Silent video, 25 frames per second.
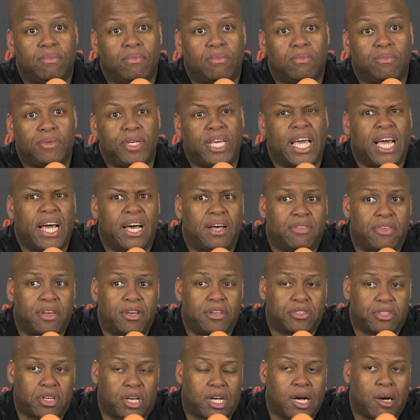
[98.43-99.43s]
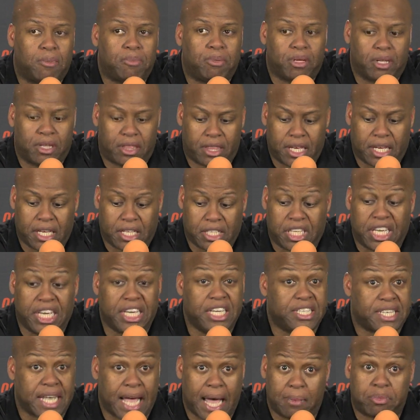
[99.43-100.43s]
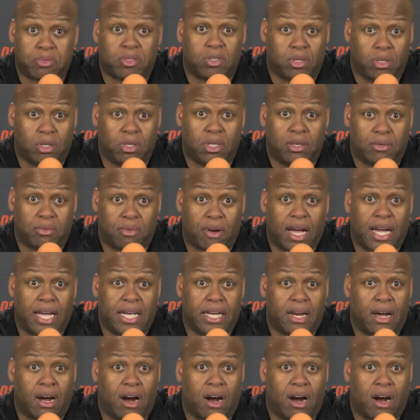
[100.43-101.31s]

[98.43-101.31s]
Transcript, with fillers: Yeah, there's a couple of things. He's absolutely right.